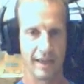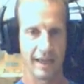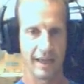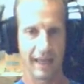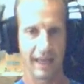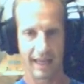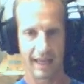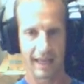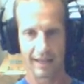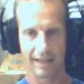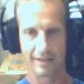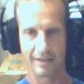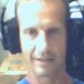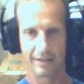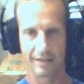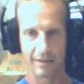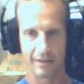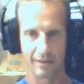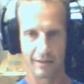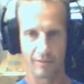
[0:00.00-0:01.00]
And
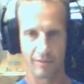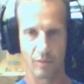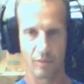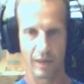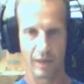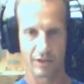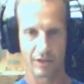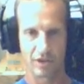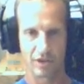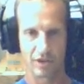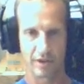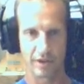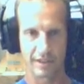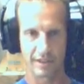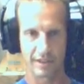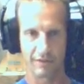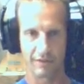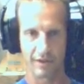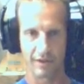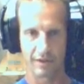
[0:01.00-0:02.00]
whale sharks have
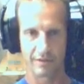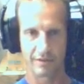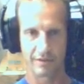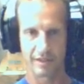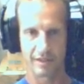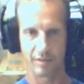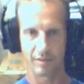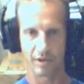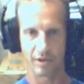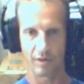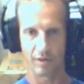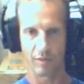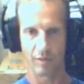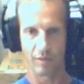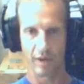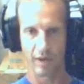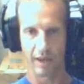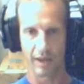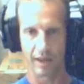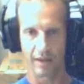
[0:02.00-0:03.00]
a similar
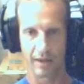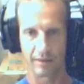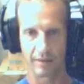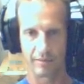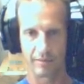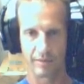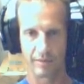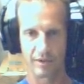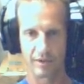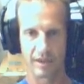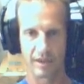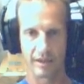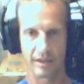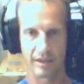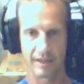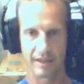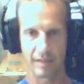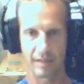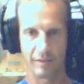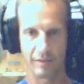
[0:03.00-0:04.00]

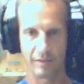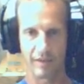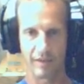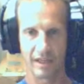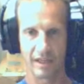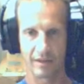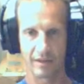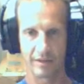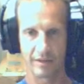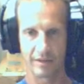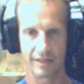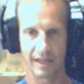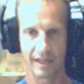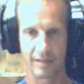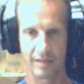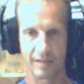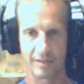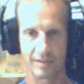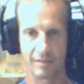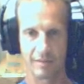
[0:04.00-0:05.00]
type of gills that
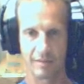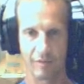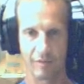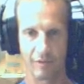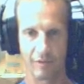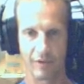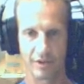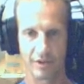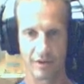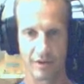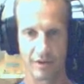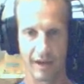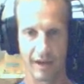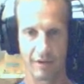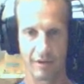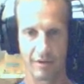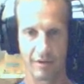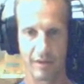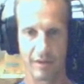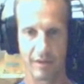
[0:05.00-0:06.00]
helps them filter
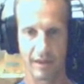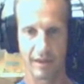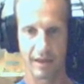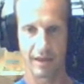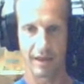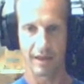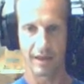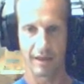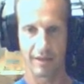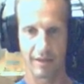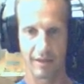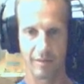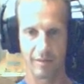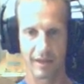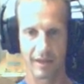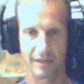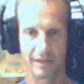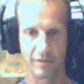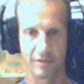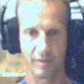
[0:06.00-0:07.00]
out the
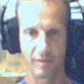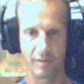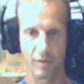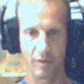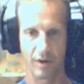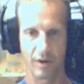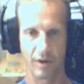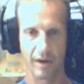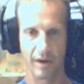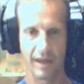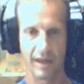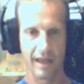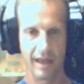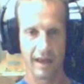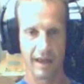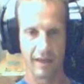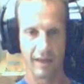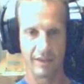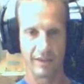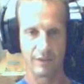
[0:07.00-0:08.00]
plankton from the water.
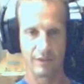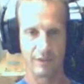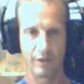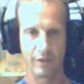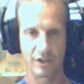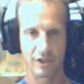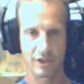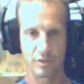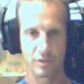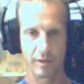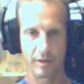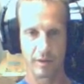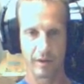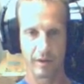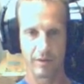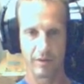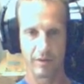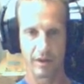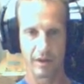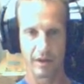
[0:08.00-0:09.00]
These fish swimming
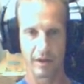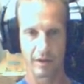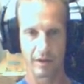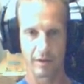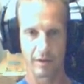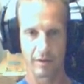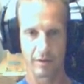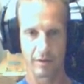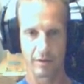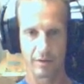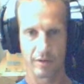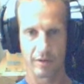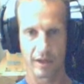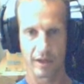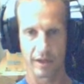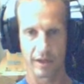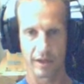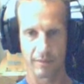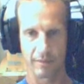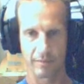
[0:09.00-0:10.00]
around the
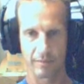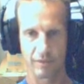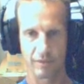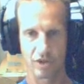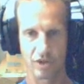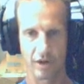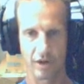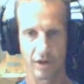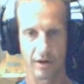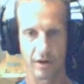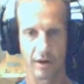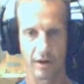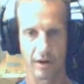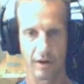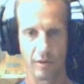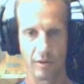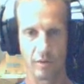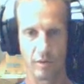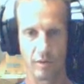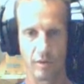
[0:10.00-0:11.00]
shark
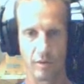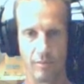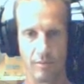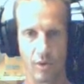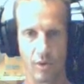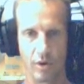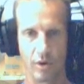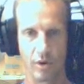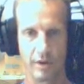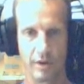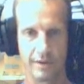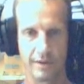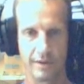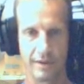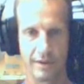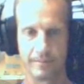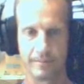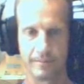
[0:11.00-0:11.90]
are remoras.